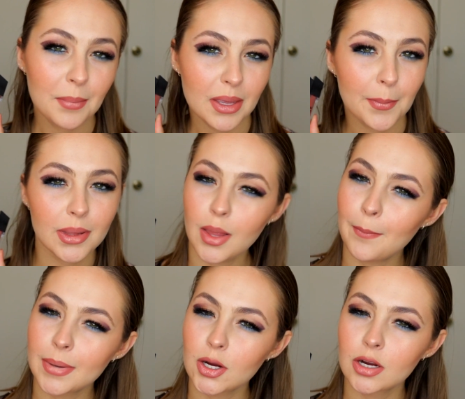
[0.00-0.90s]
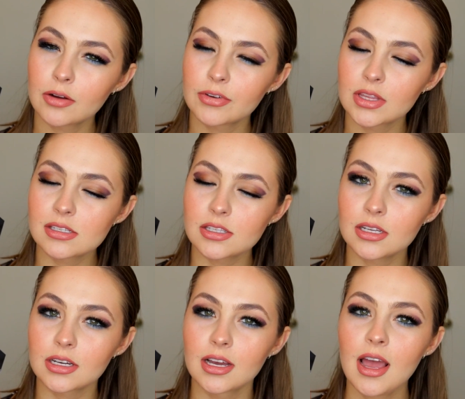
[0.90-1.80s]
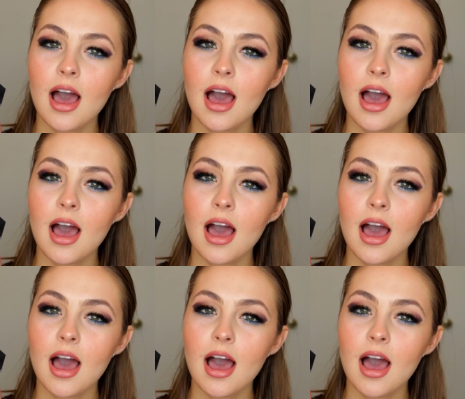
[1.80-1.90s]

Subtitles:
bit plumper for this look.